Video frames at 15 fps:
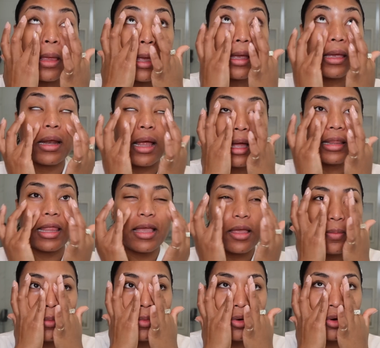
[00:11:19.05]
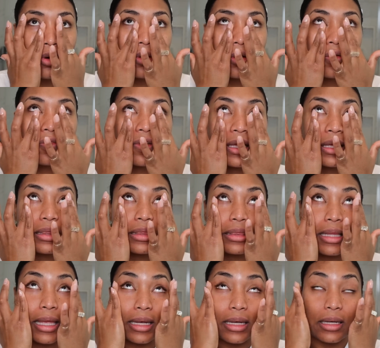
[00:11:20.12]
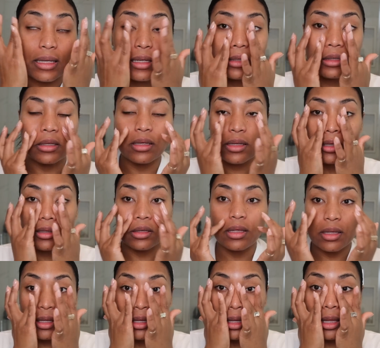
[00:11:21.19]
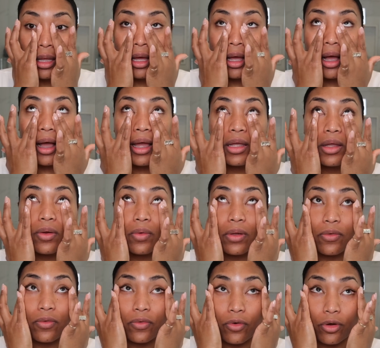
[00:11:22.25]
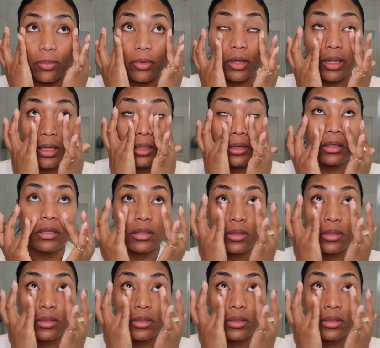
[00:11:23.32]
And I like more of a thin eye cream formula.